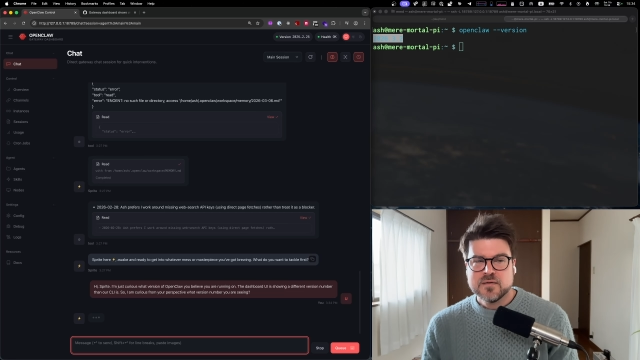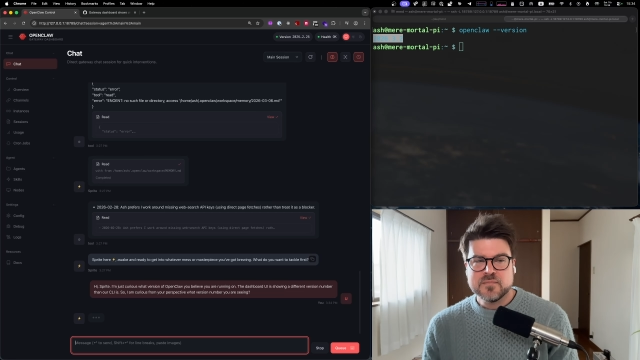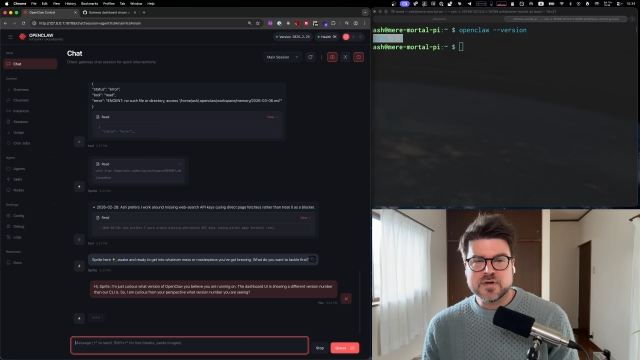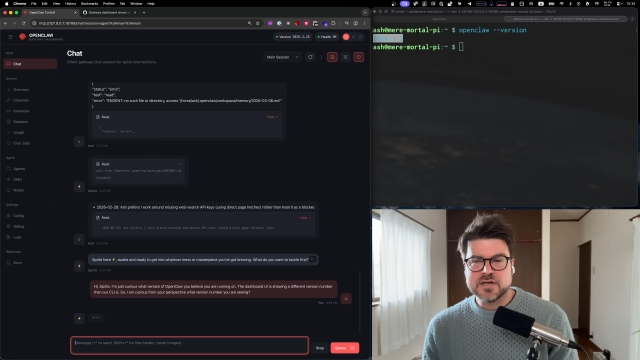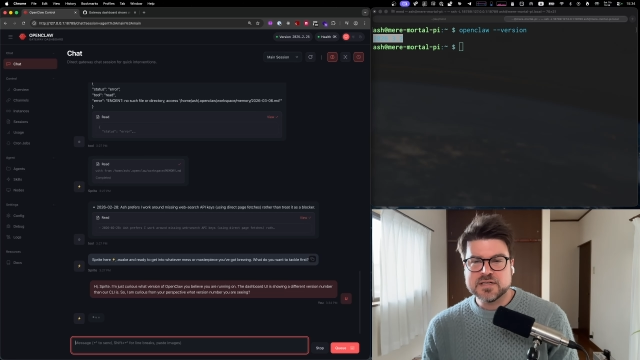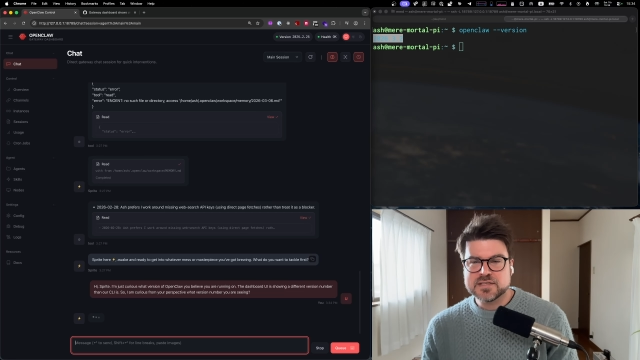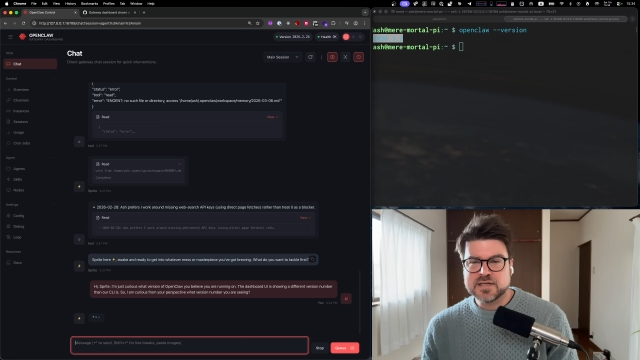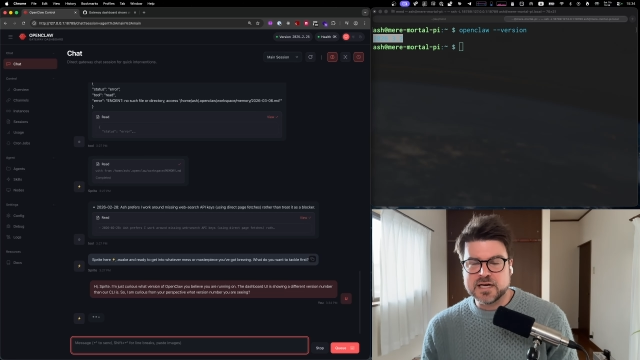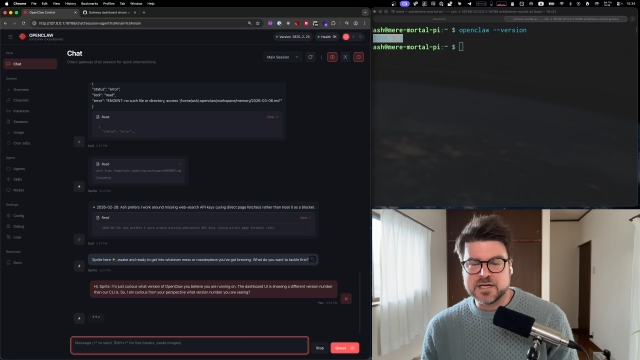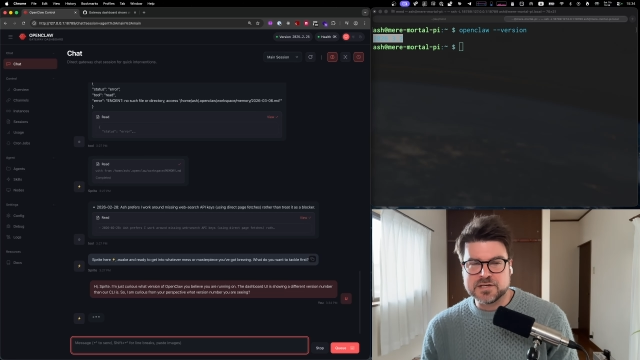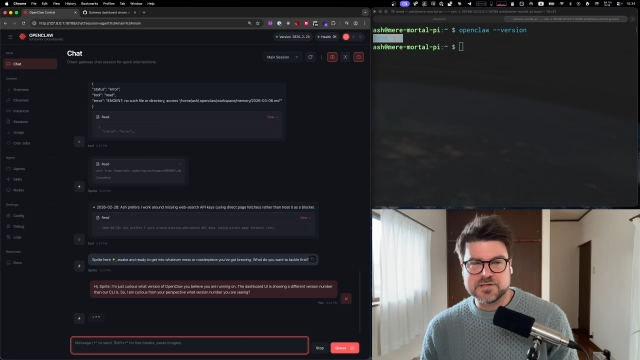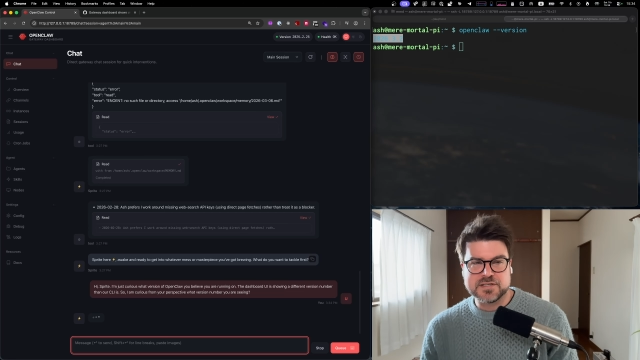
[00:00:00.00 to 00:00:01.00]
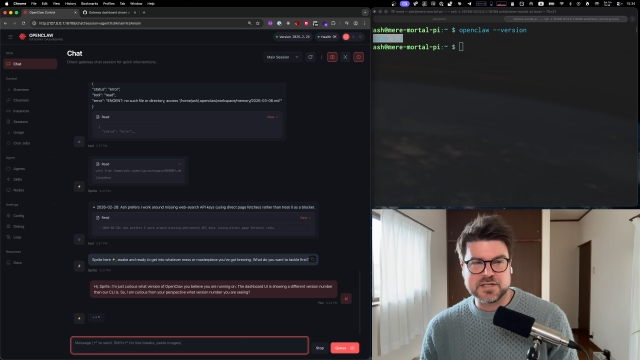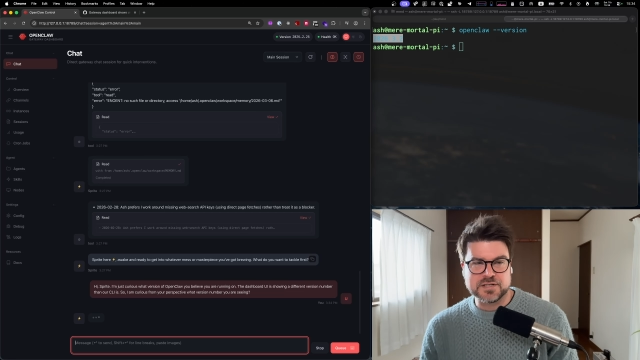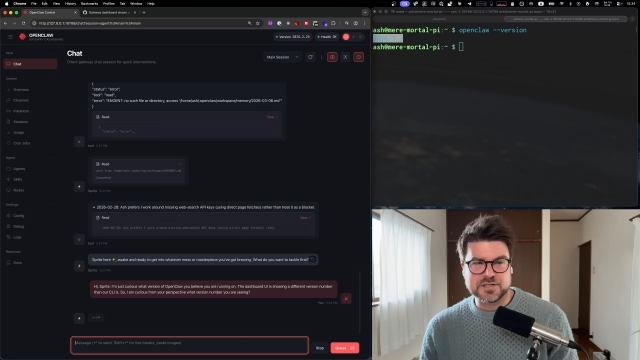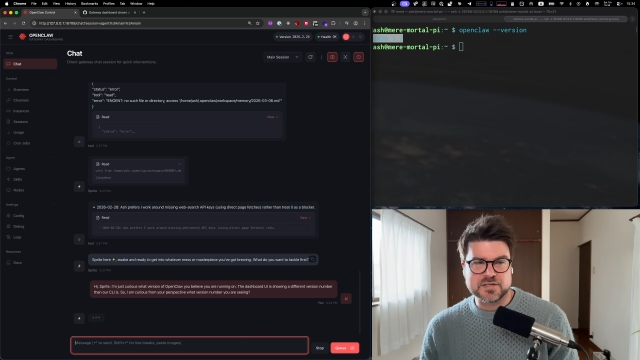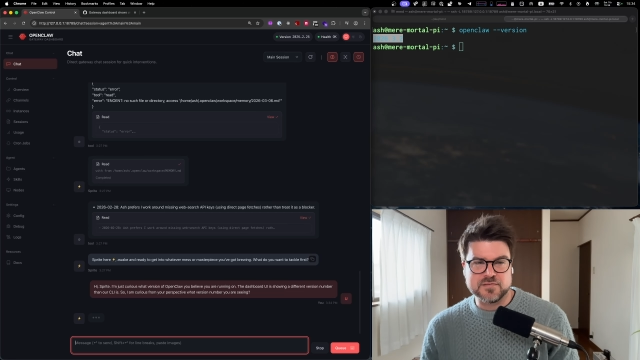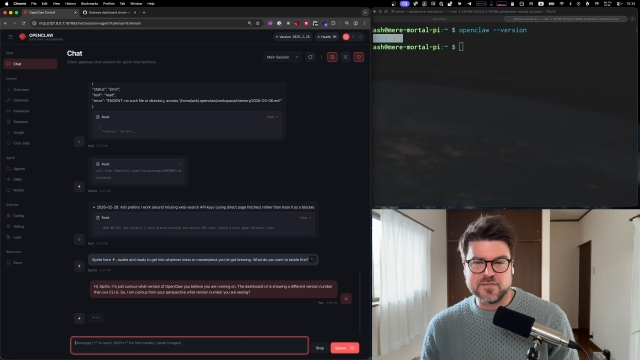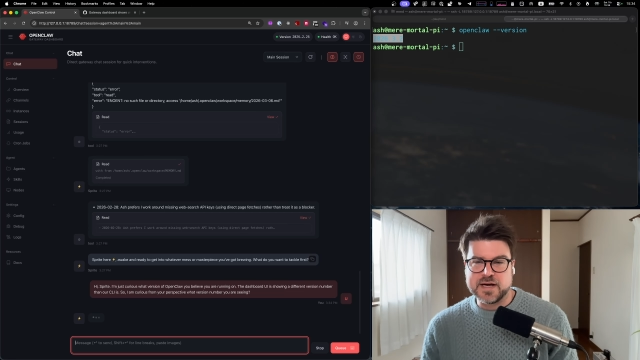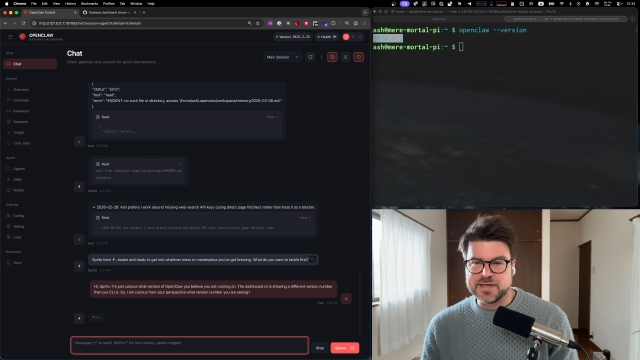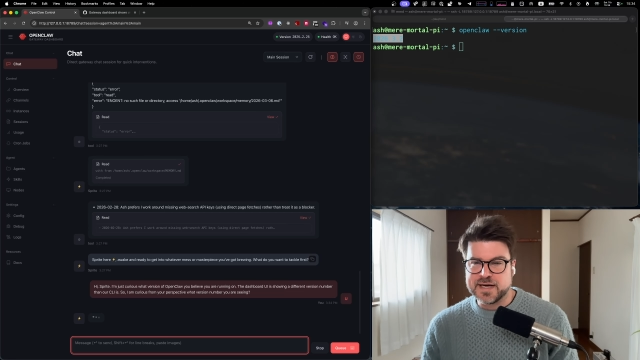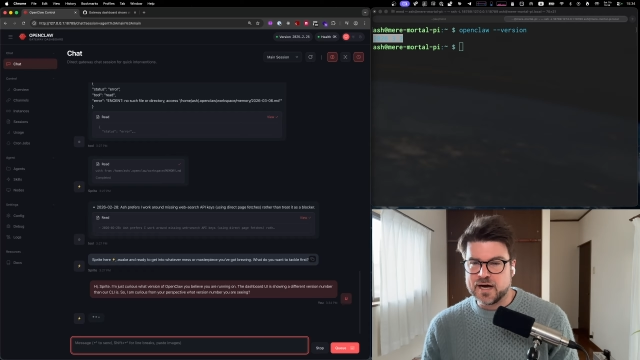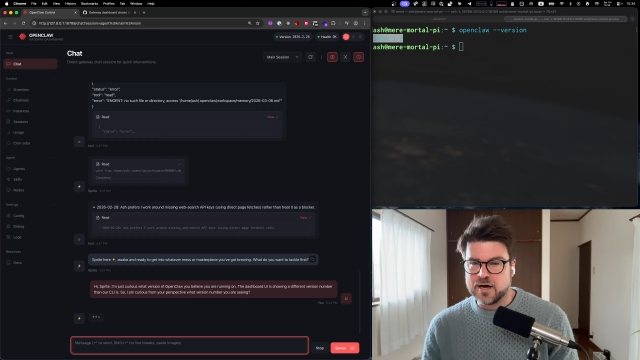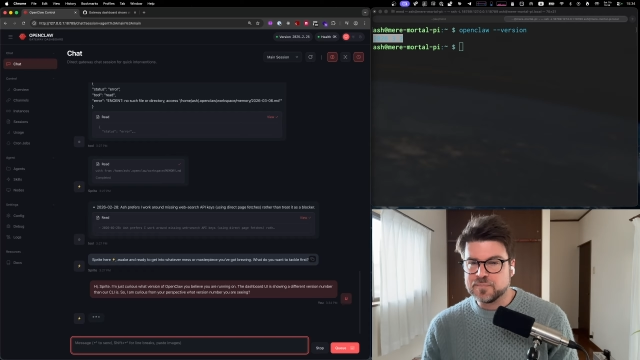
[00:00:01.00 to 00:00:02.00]
But it is kind of interesting just to
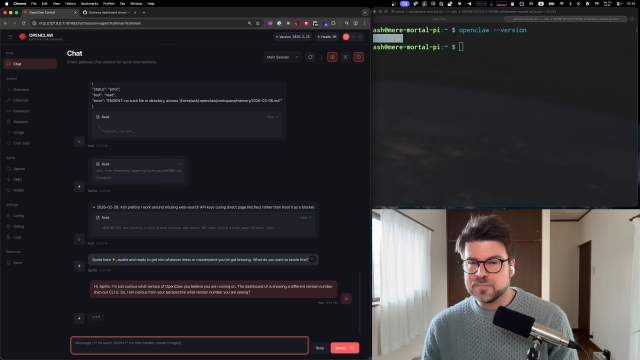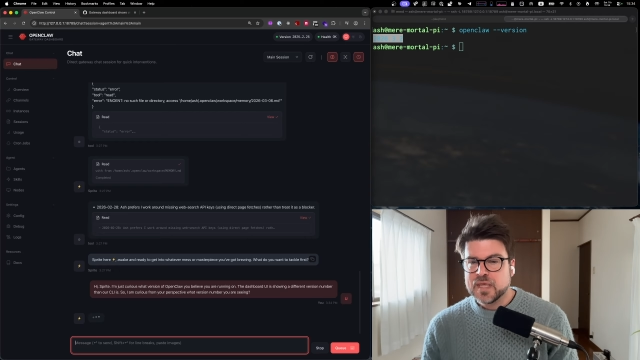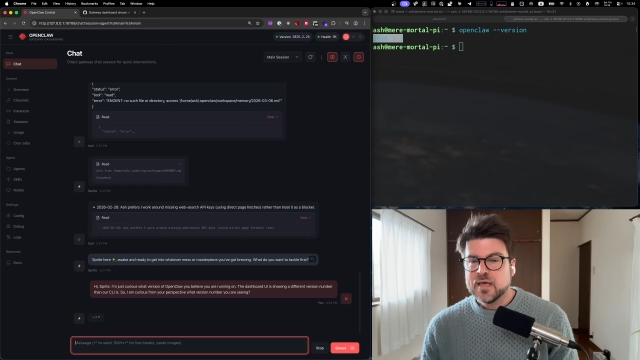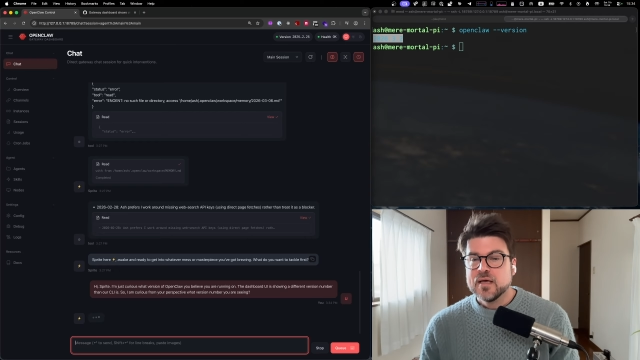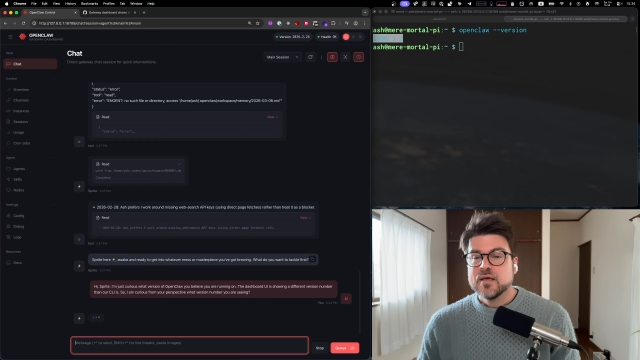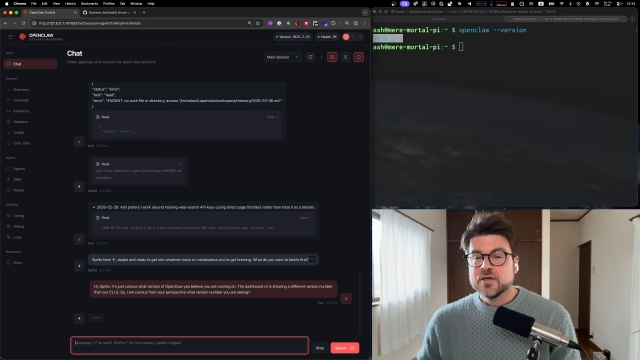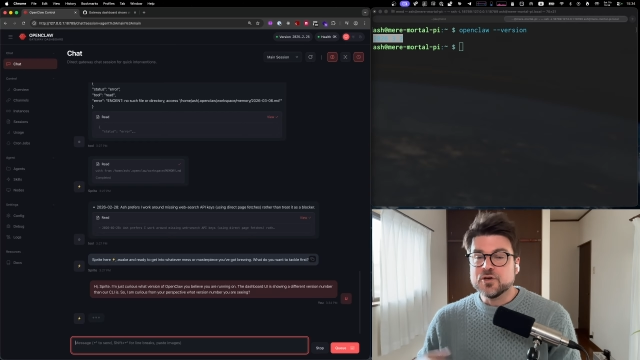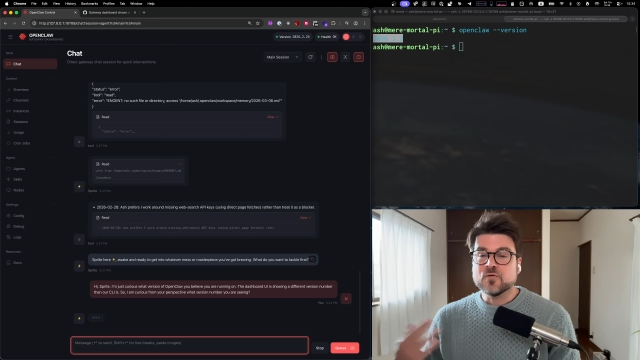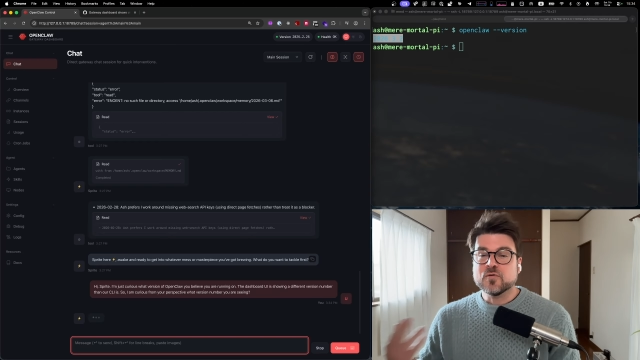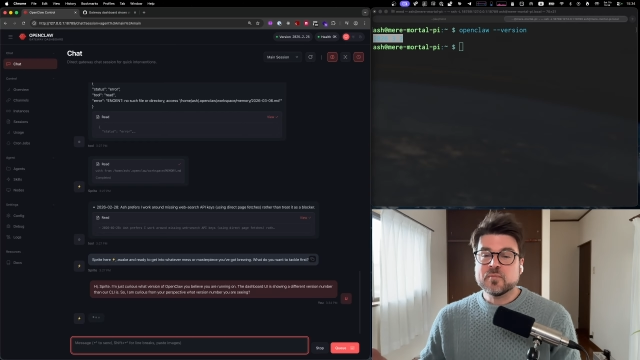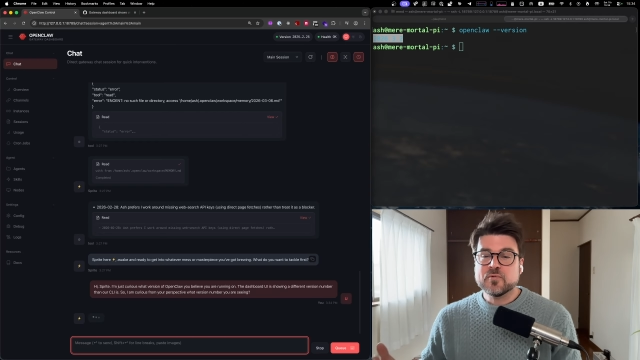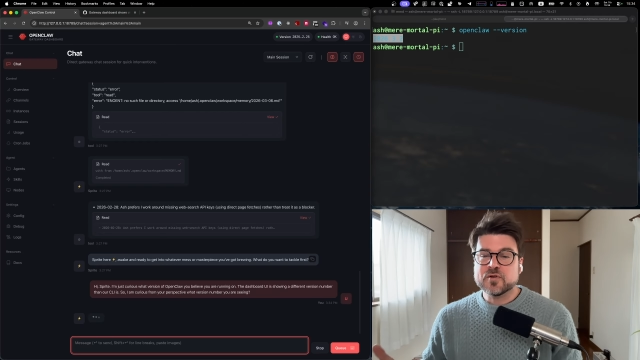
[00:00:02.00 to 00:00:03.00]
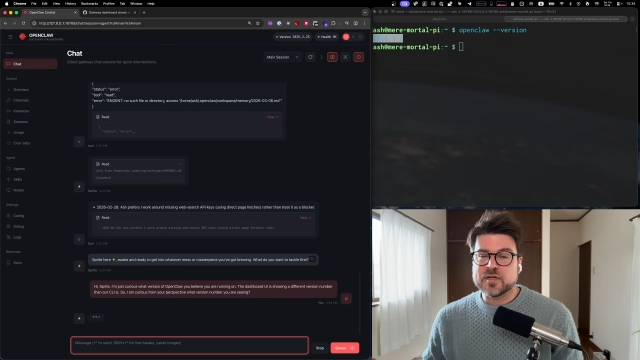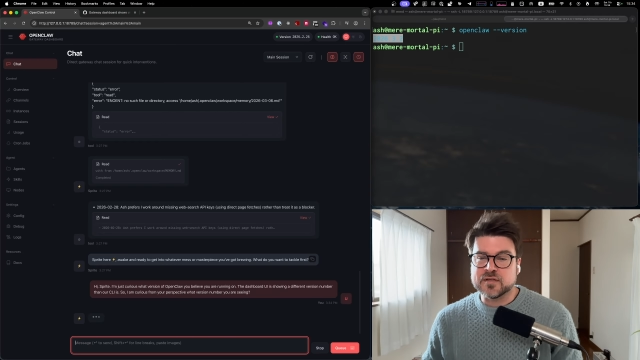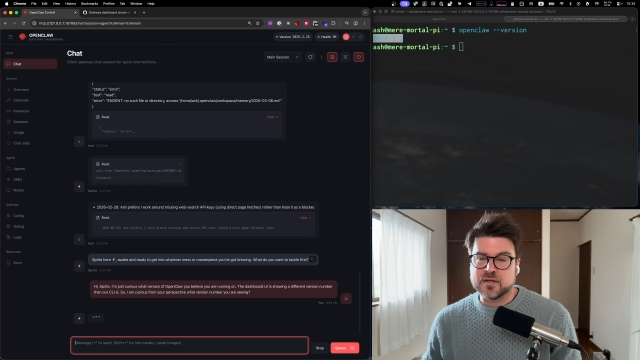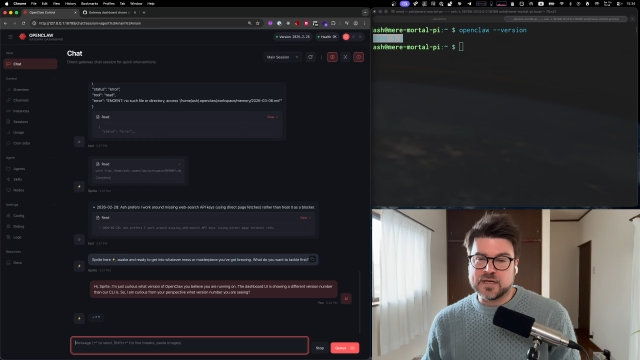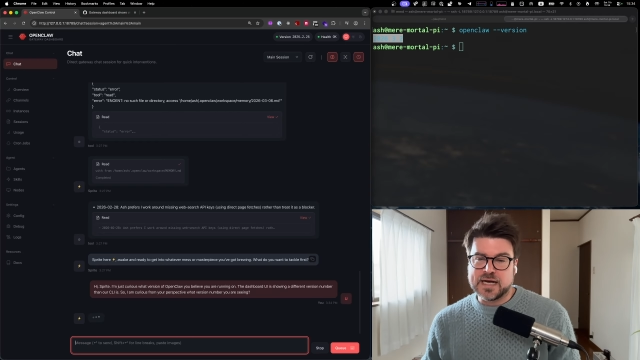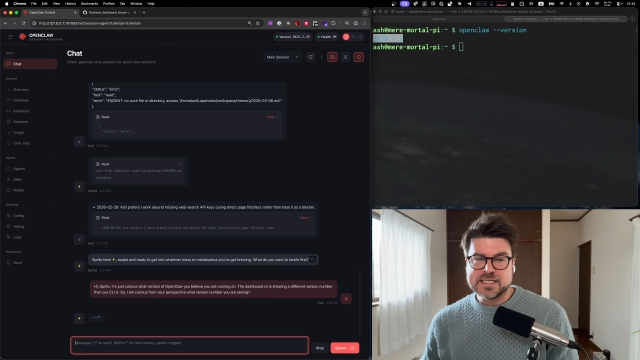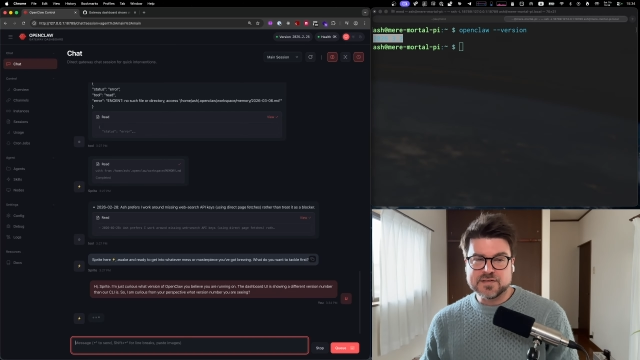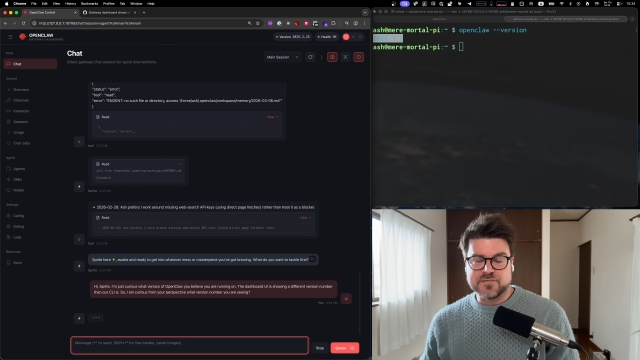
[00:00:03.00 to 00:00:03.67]
find out. You'll remember that in the last